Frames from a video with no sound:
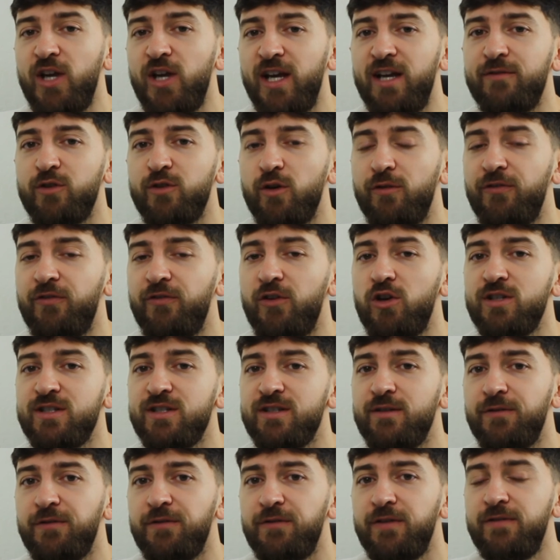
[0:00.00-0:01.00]
you have your
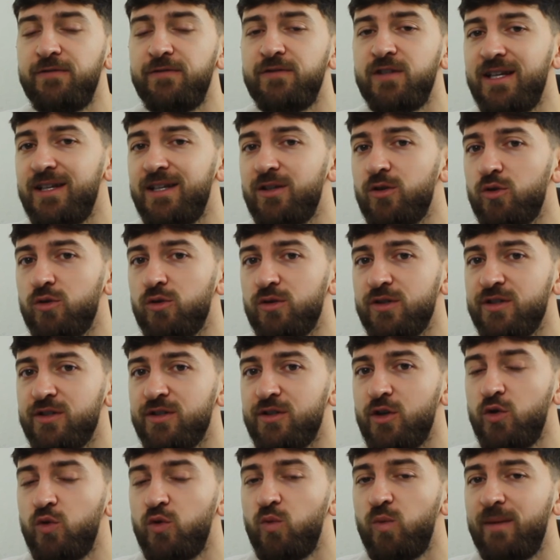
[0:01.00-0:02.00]
first 15 or
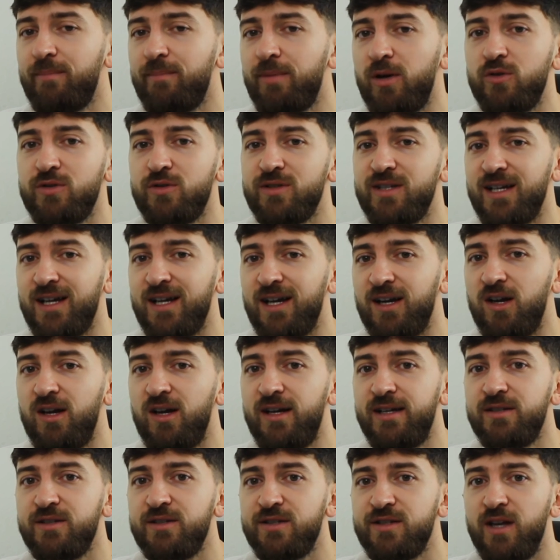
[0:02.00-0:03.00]
so web hosting
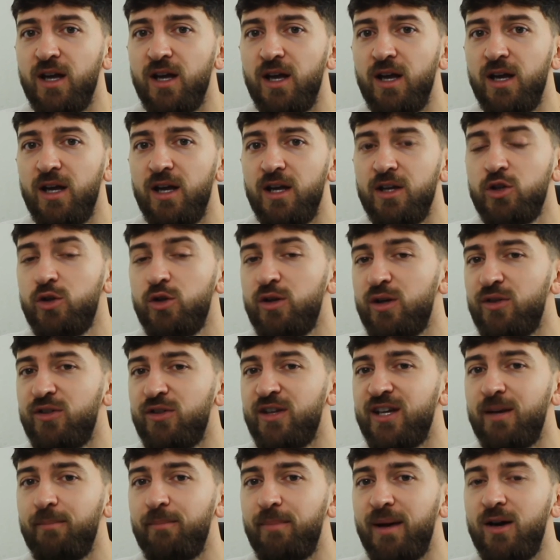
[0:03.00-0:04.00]
clients, you can
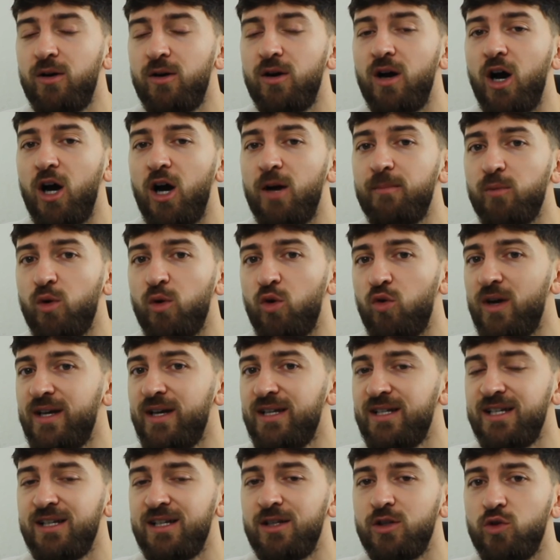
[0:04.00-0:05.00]
think about
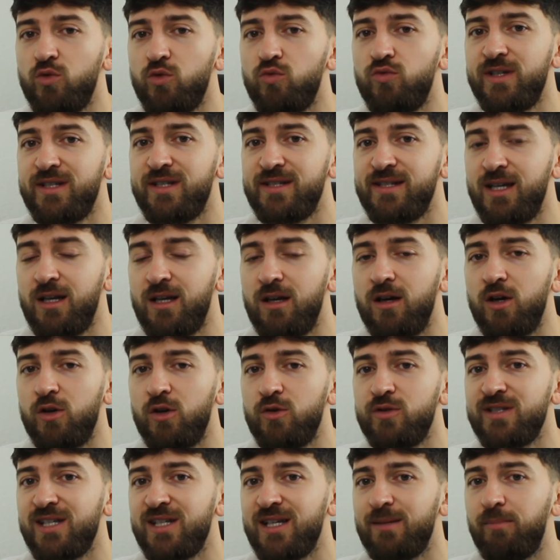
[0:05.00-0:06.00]
upgrading your reseller
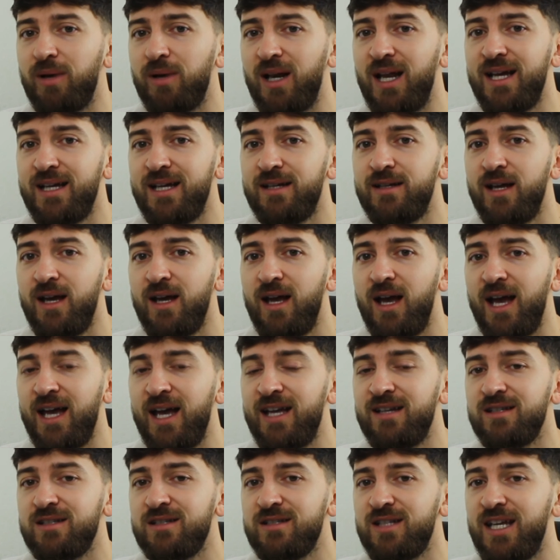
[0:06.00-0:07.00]
hosting plan
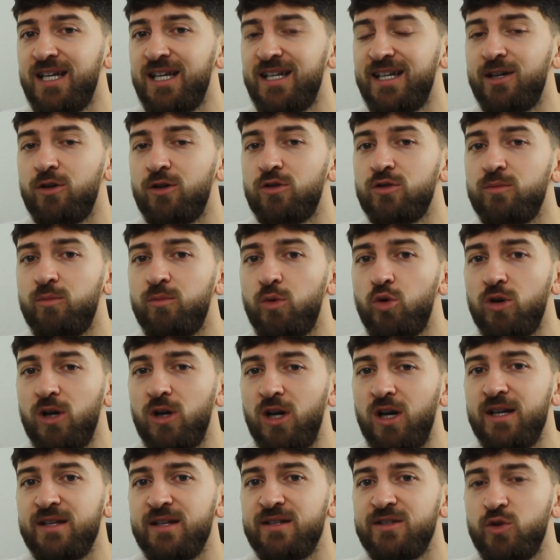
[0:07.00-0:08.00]
and taking on more
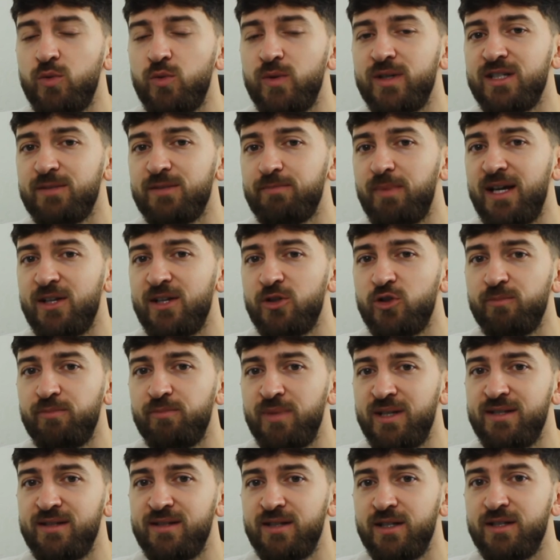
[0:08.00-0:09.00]
clients to expand your
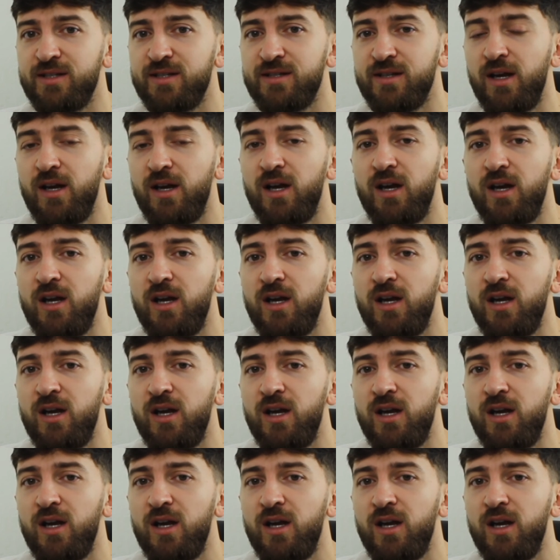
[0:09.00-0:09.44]
business.